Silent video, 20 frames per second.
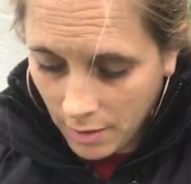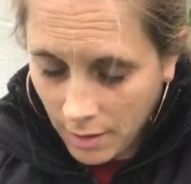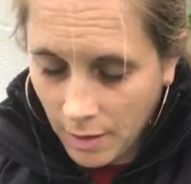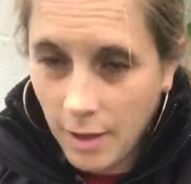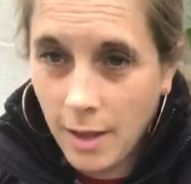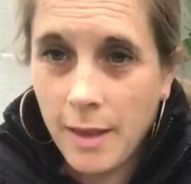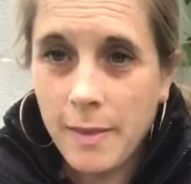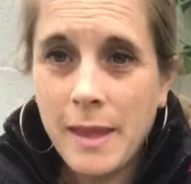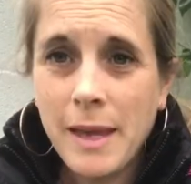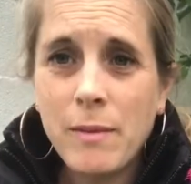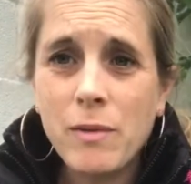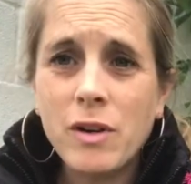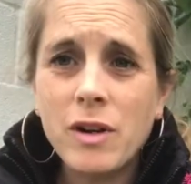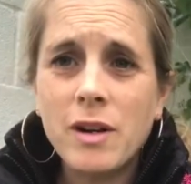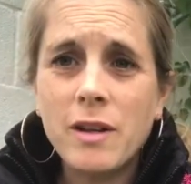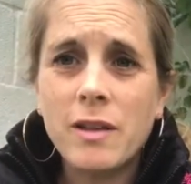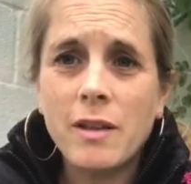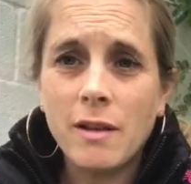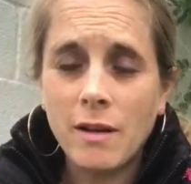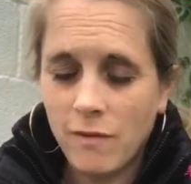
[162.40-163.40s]
And then
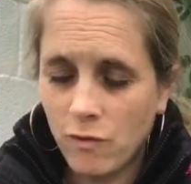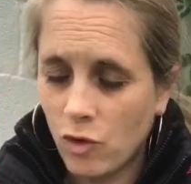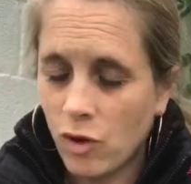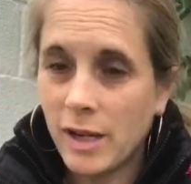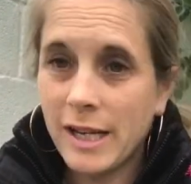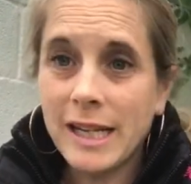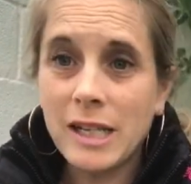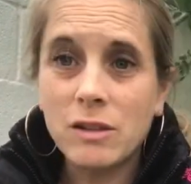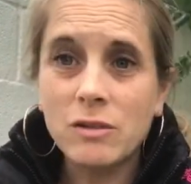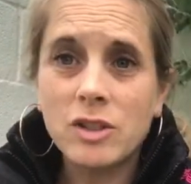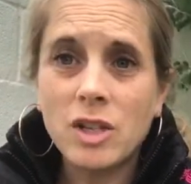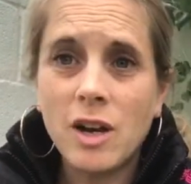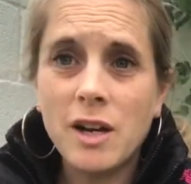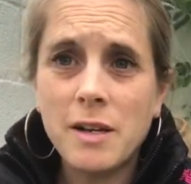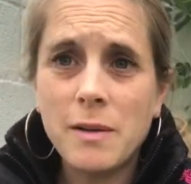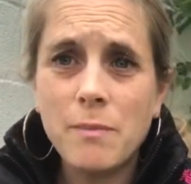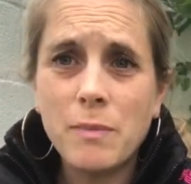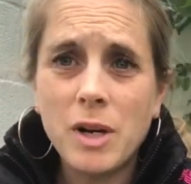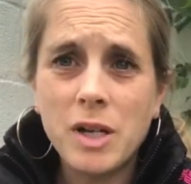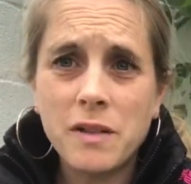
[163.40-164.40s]
I've got a little tiny
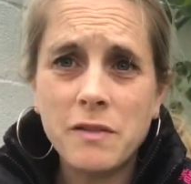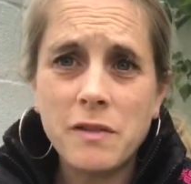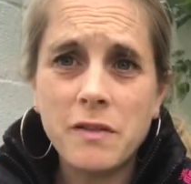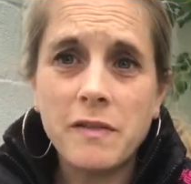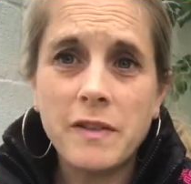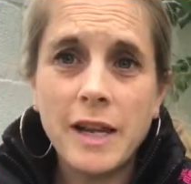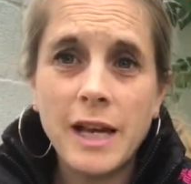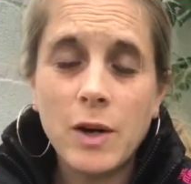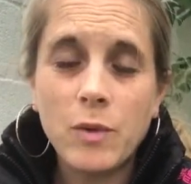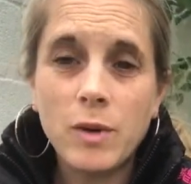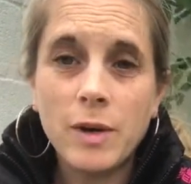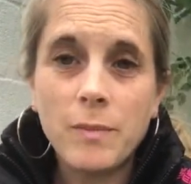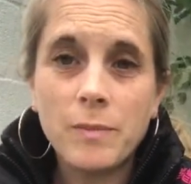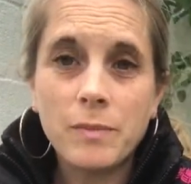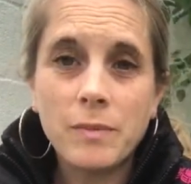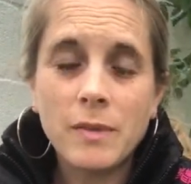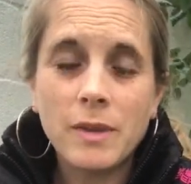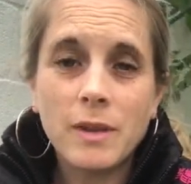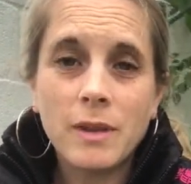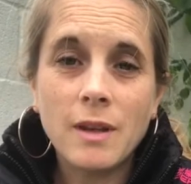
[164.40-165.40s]
bud of a flower,
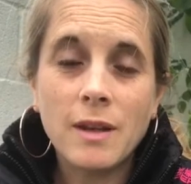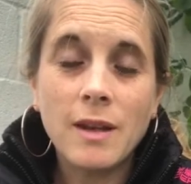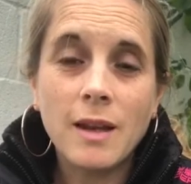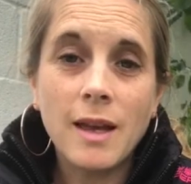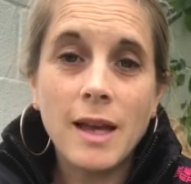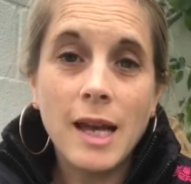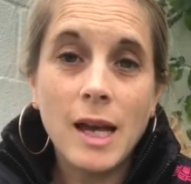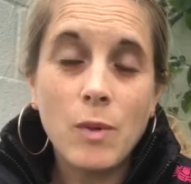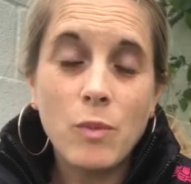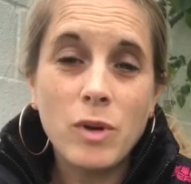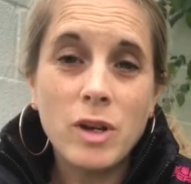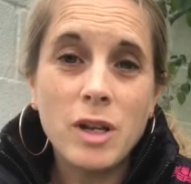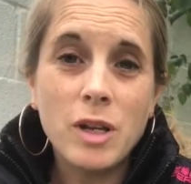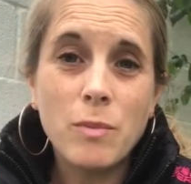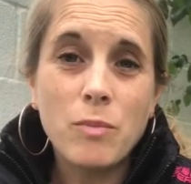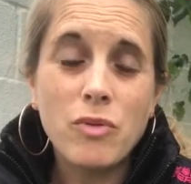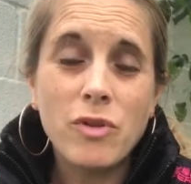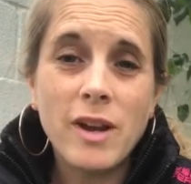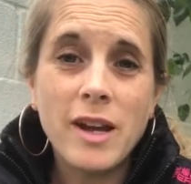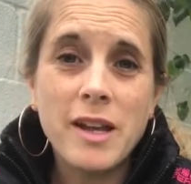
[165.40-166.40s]
and we're going to
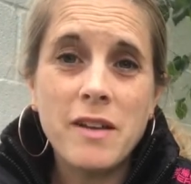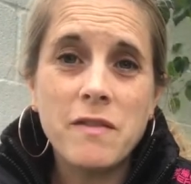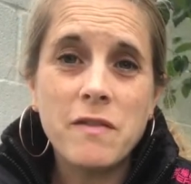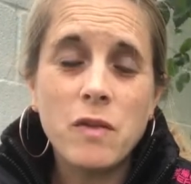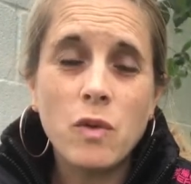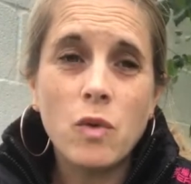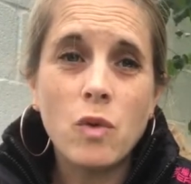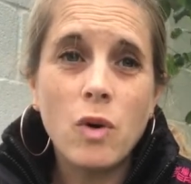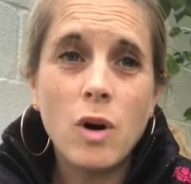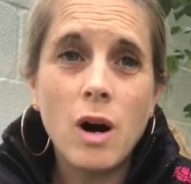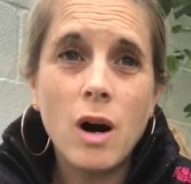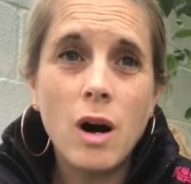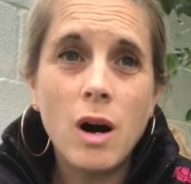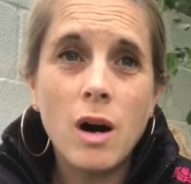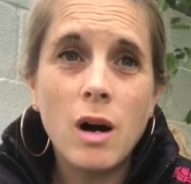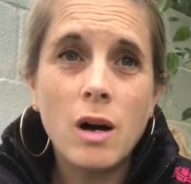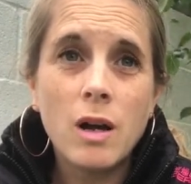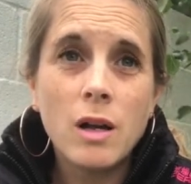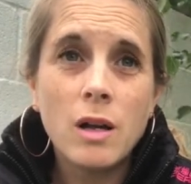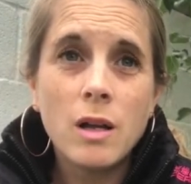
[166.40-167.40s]
pray for our
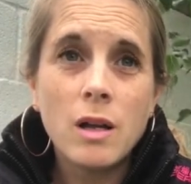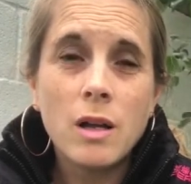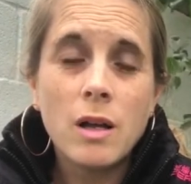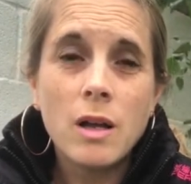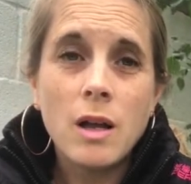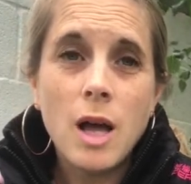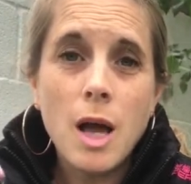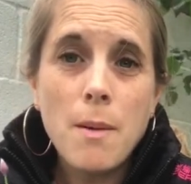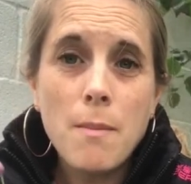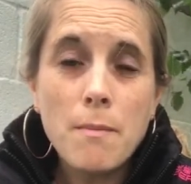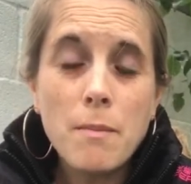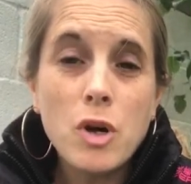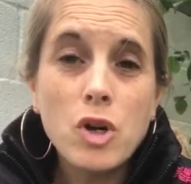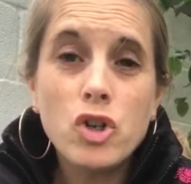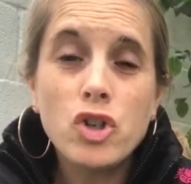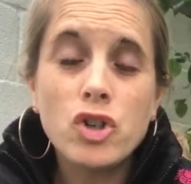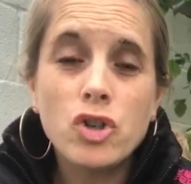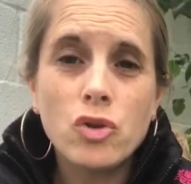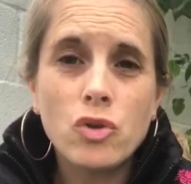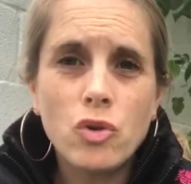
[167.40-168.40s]

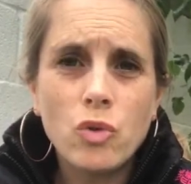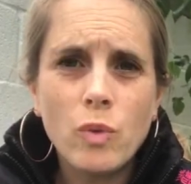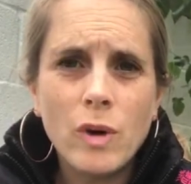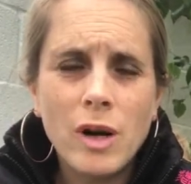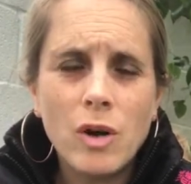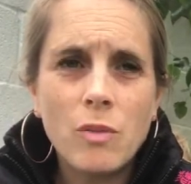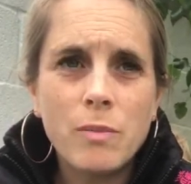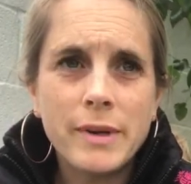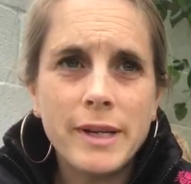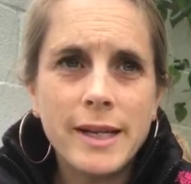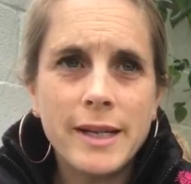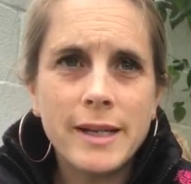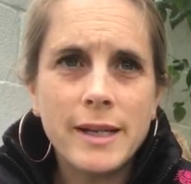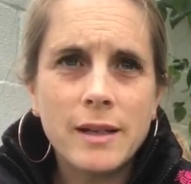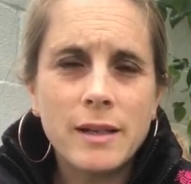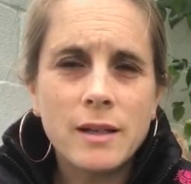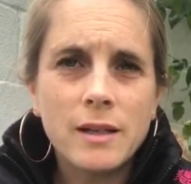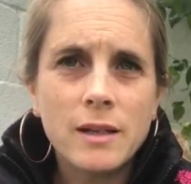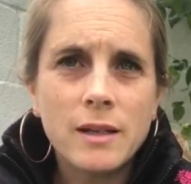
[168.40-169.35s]
emotional well-being.